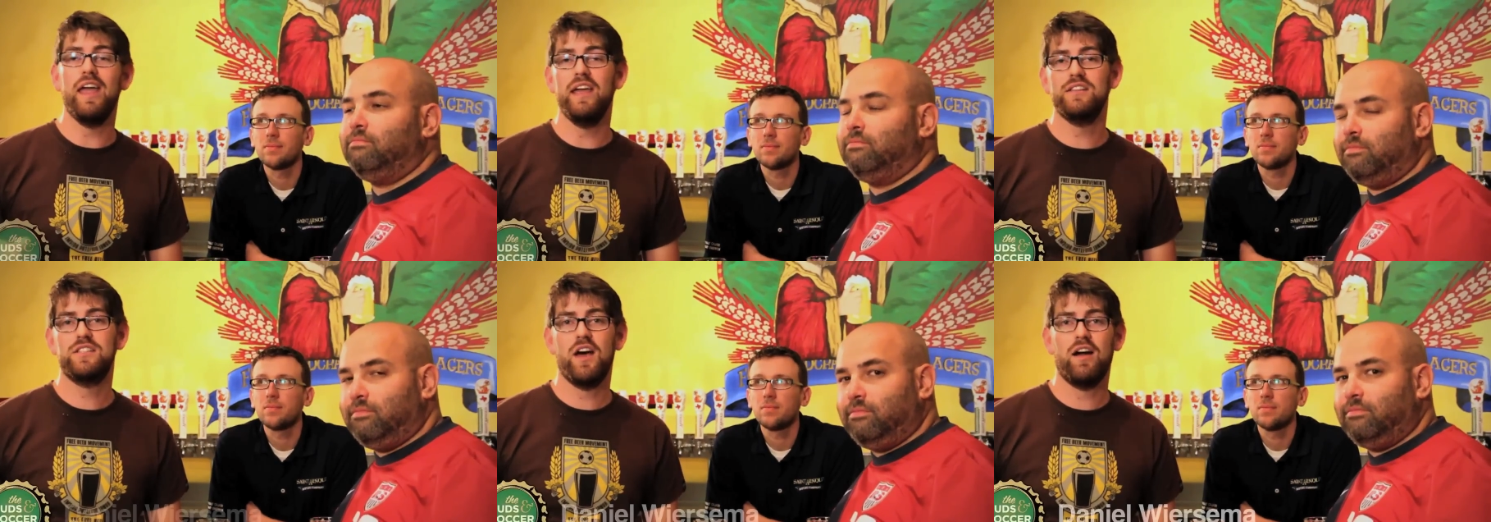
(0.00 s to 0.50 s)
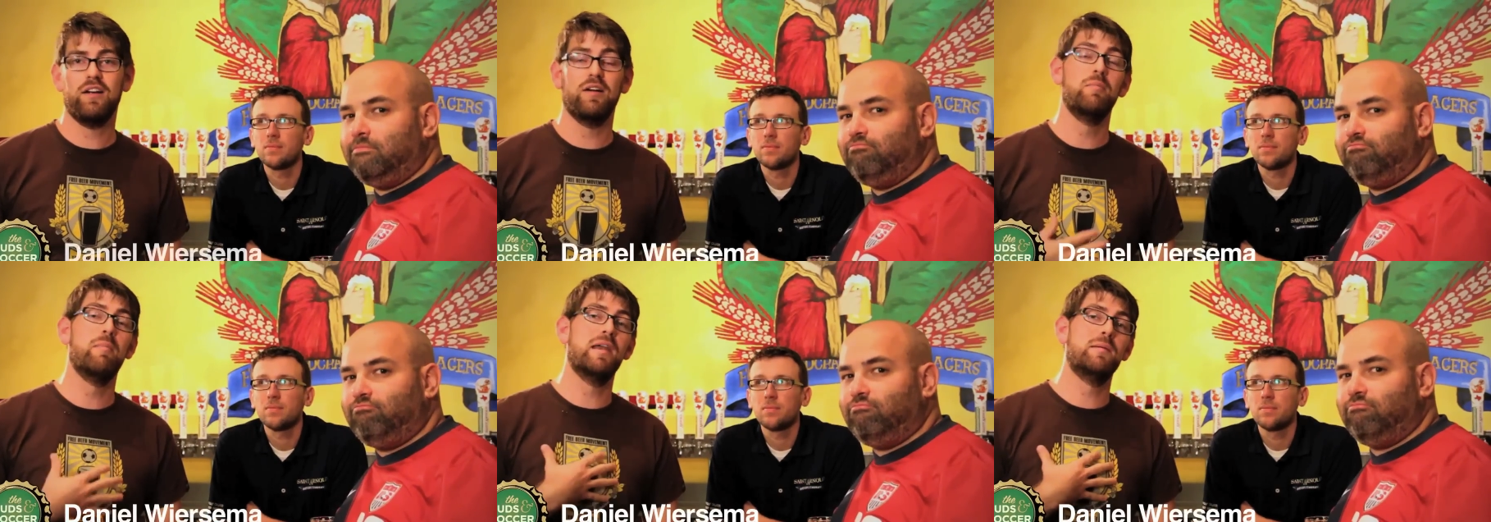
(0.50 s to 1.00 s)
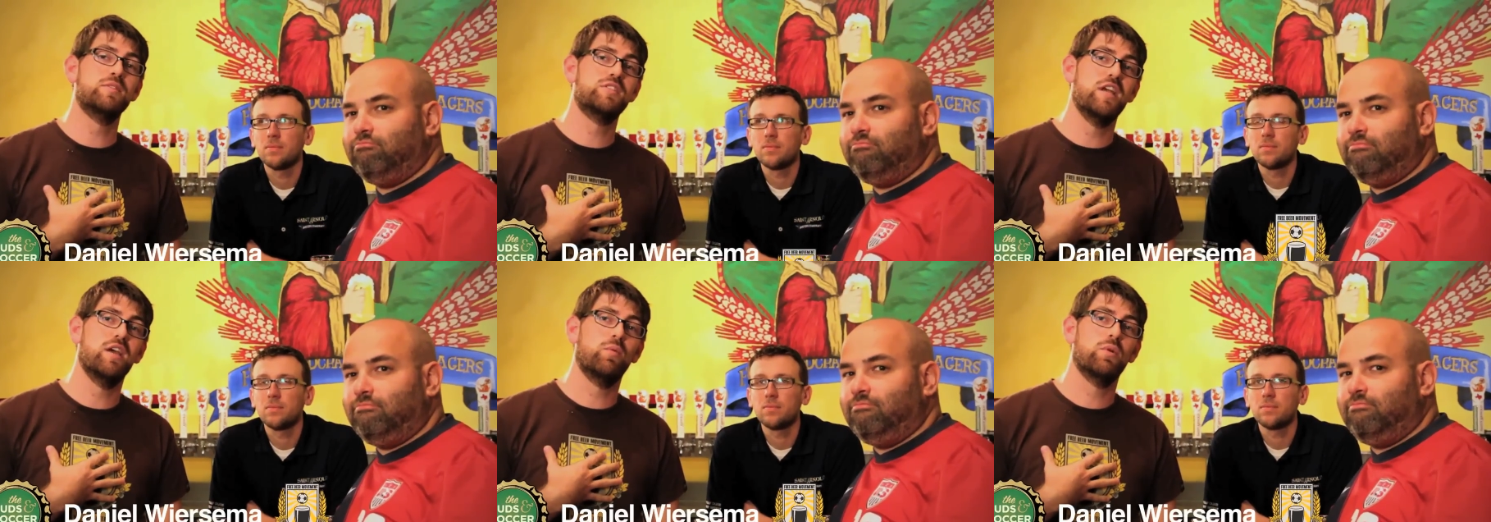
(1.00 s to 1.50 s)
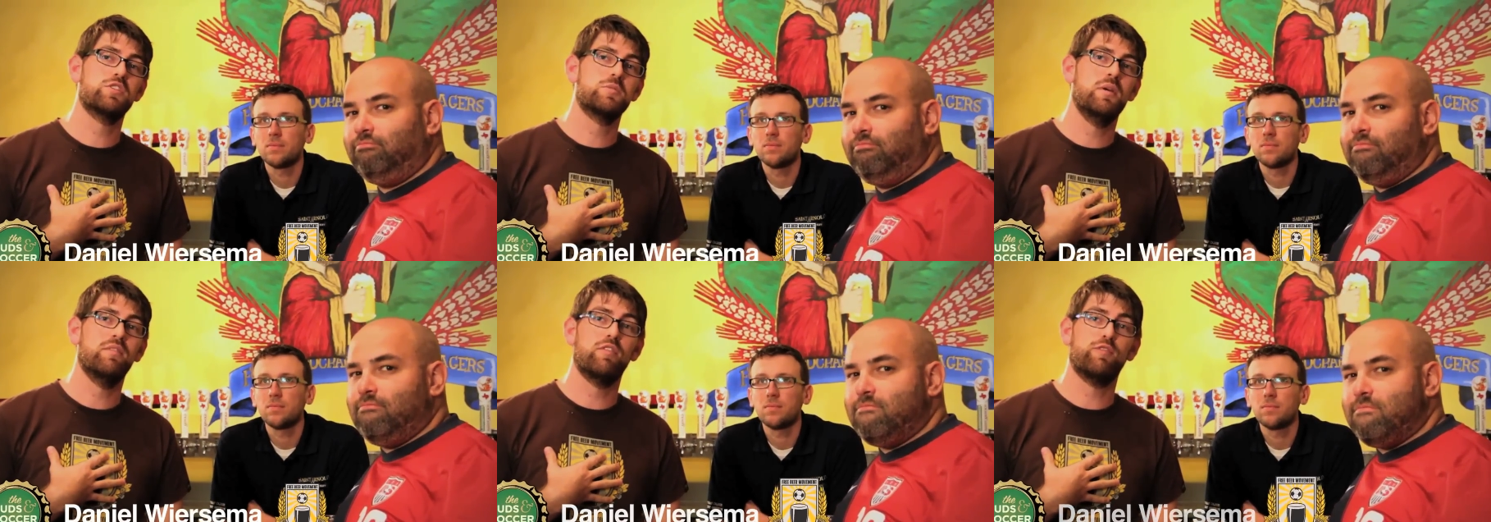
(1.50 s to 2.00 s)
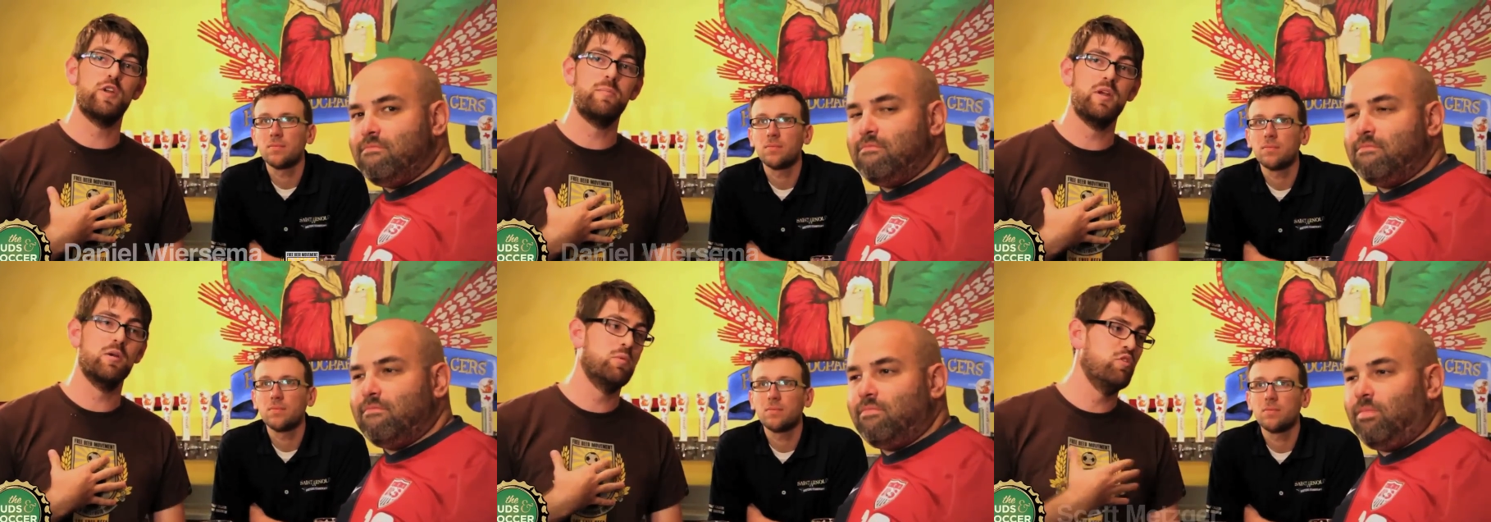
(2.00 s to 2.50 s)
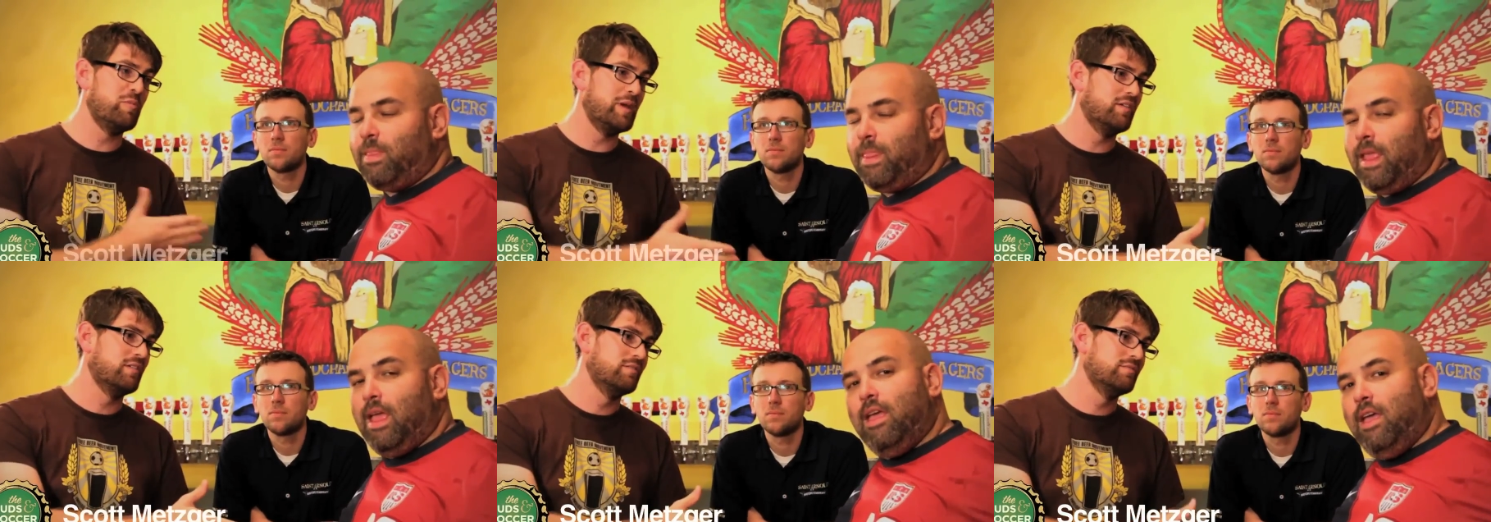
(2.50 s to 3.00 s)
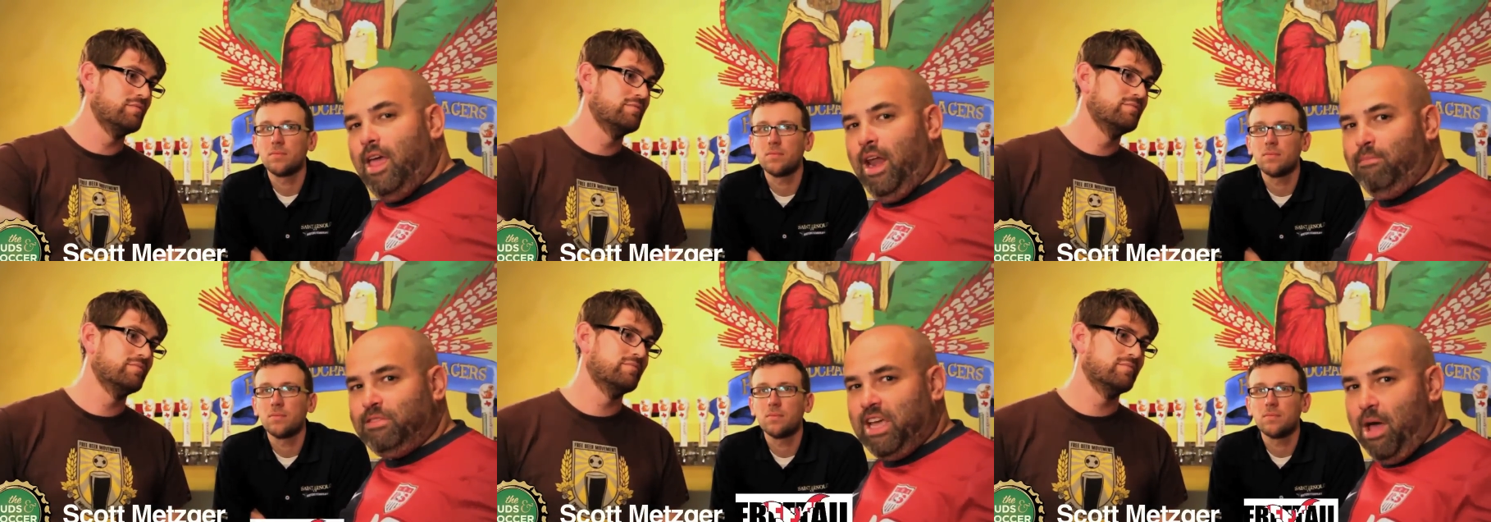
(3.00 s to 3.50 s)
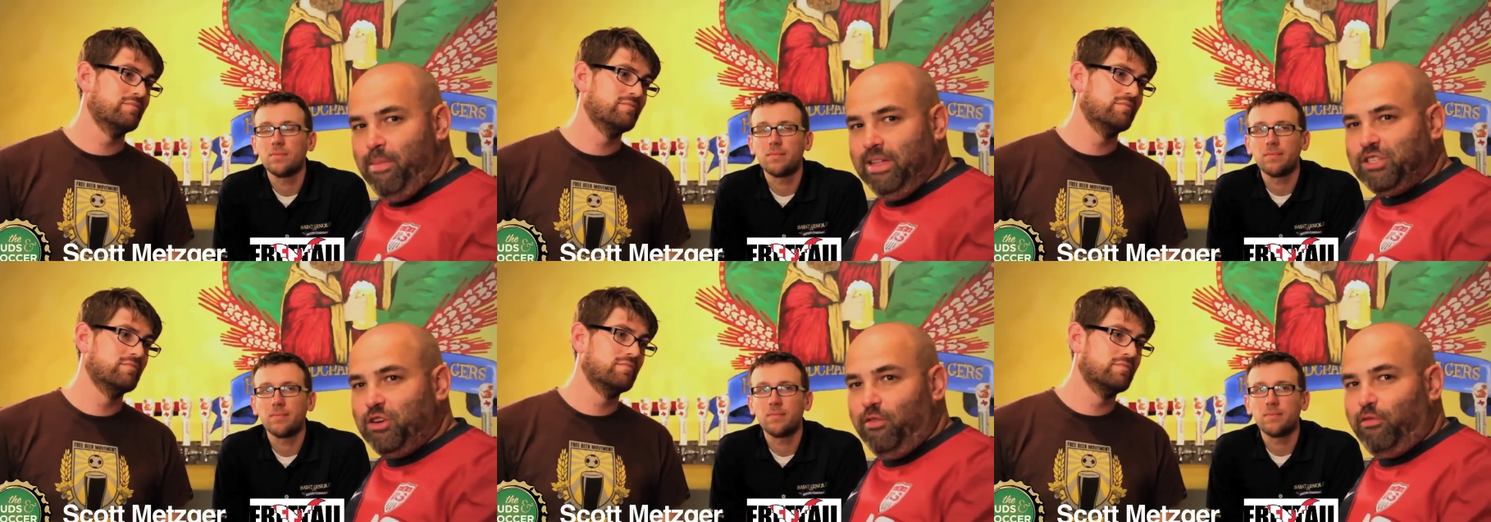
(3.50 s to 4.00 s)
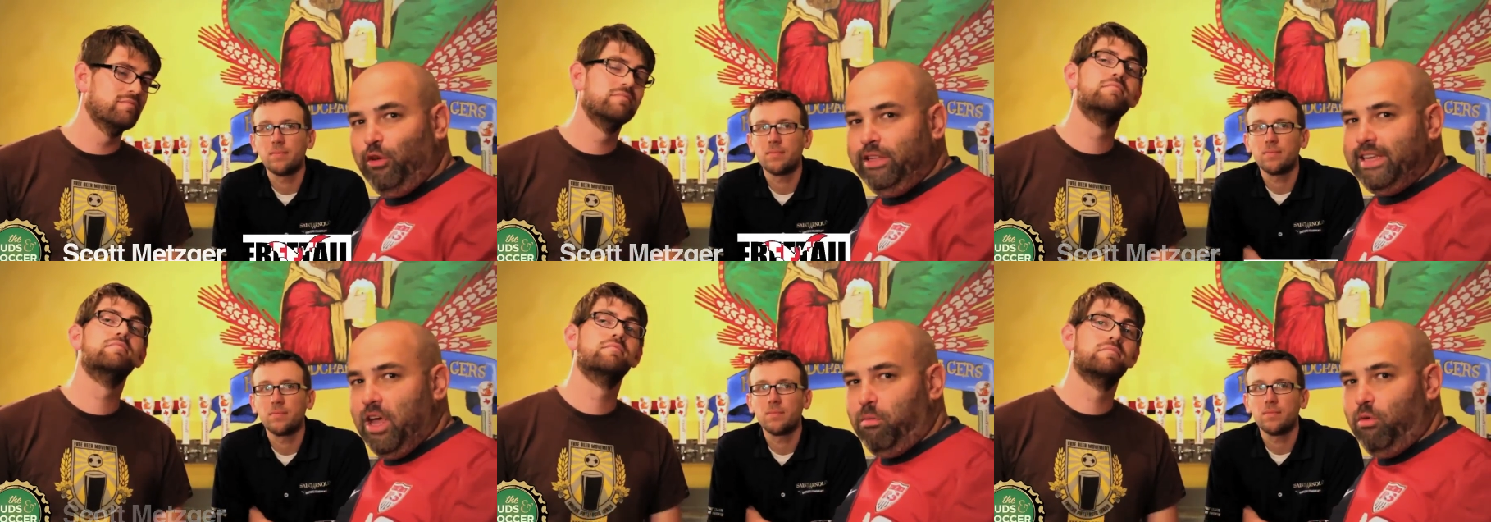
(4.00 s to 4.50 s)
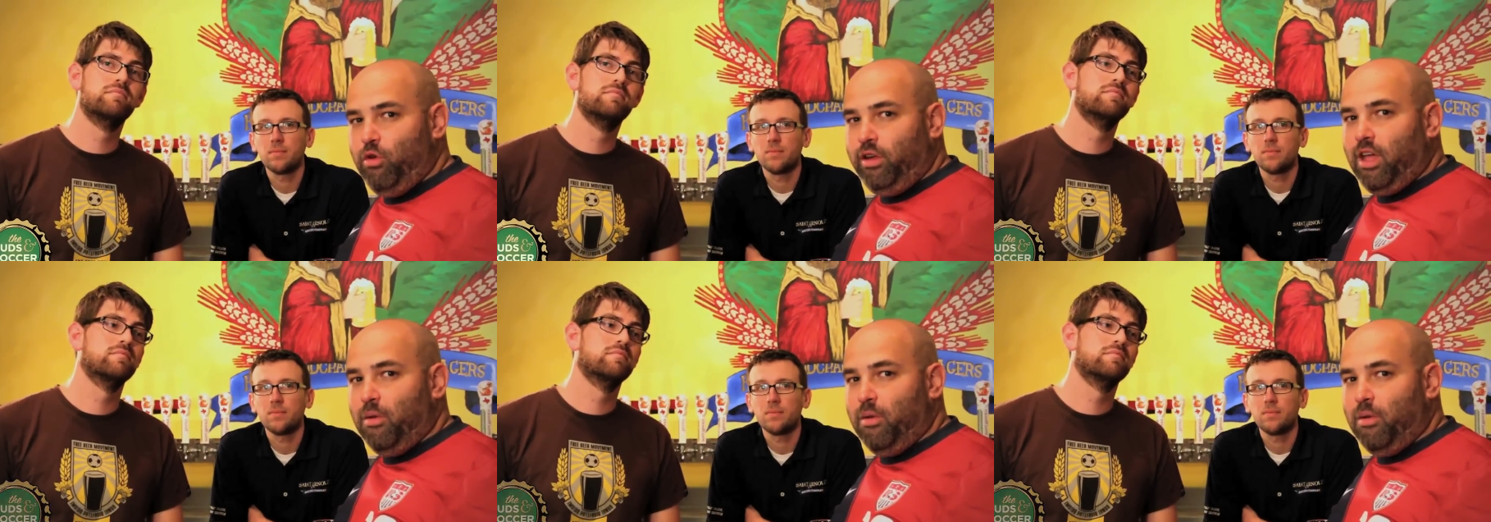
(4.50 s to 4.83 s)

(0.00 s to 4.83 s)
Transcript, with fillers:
Speaker 1: and soccer. My name is Dan Wiersema of the Free Beer Movement.
Speaker 2: And I'm Scott Metzger of Free Tail Brewing